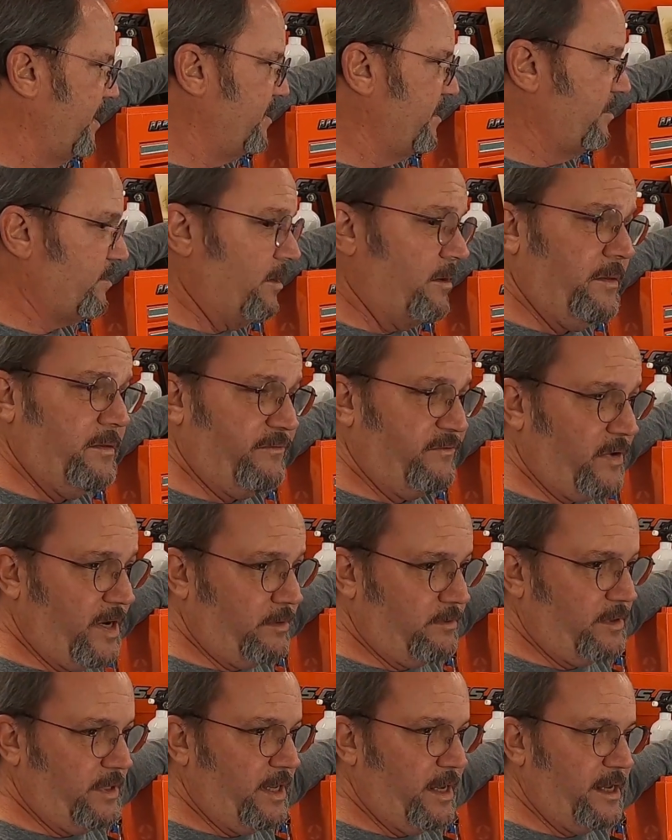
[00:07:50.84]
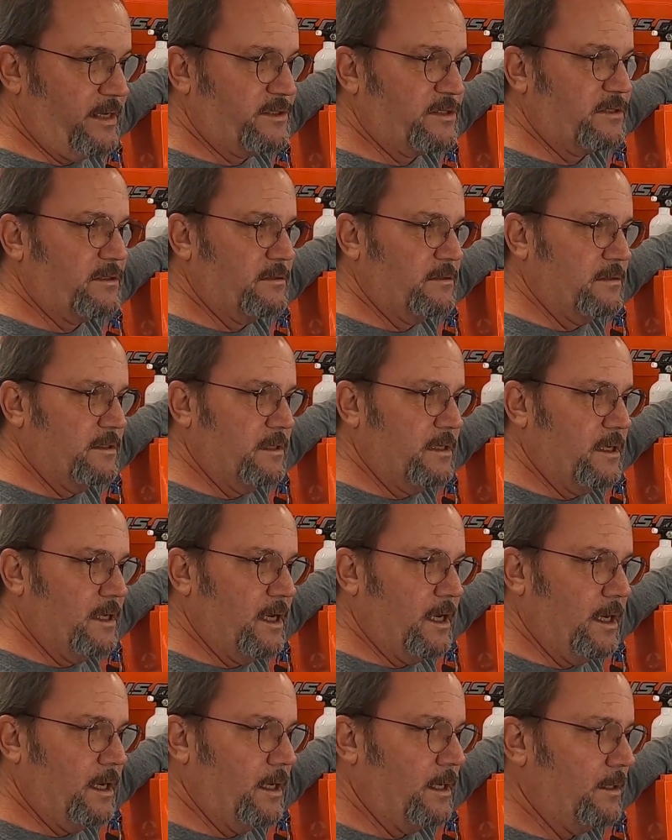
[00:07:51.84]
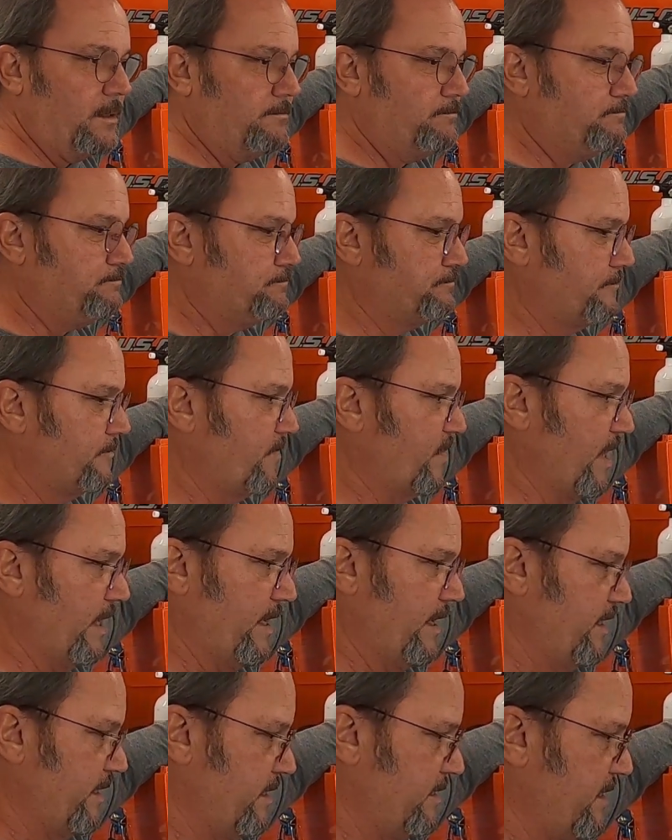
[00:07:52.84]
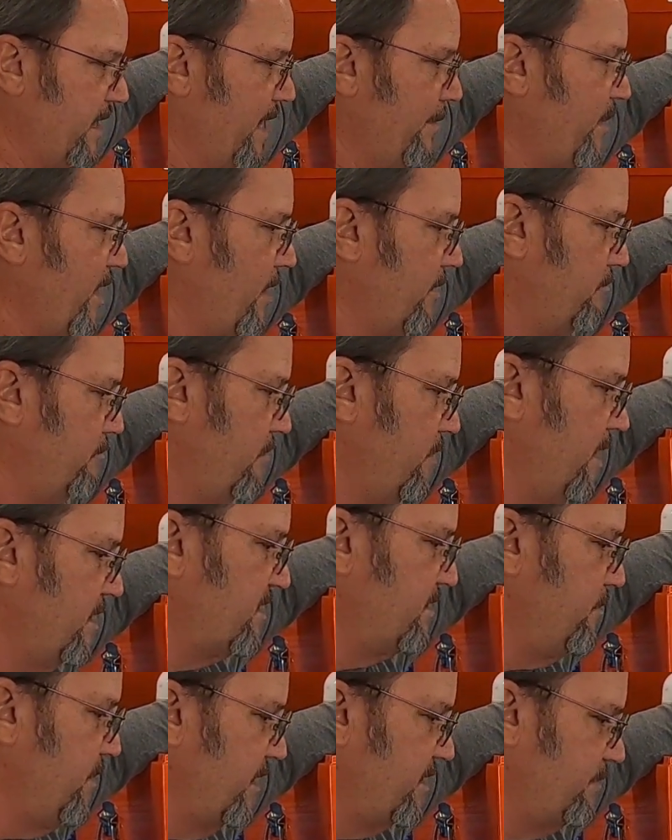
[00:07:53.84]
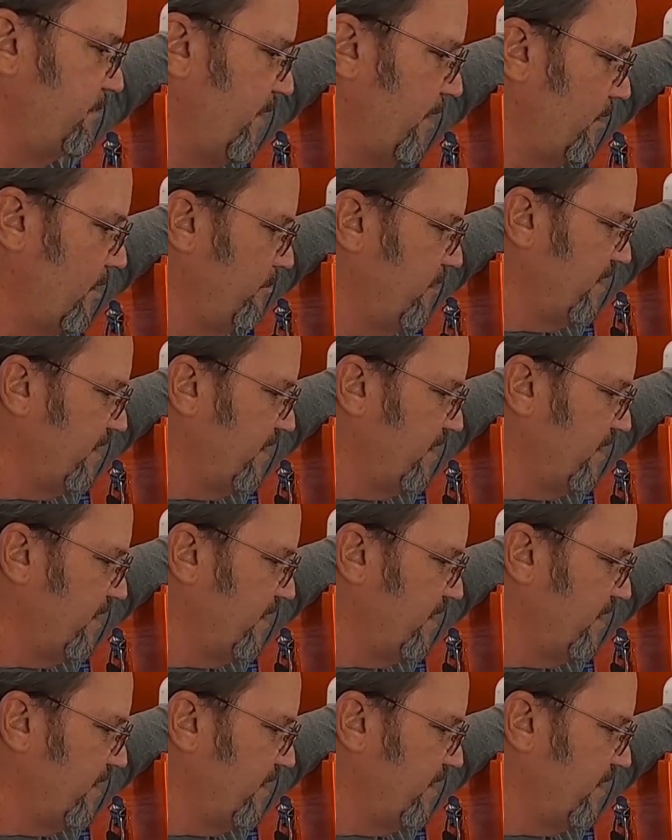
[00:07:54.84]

making all the fiberglass. And it came out much better.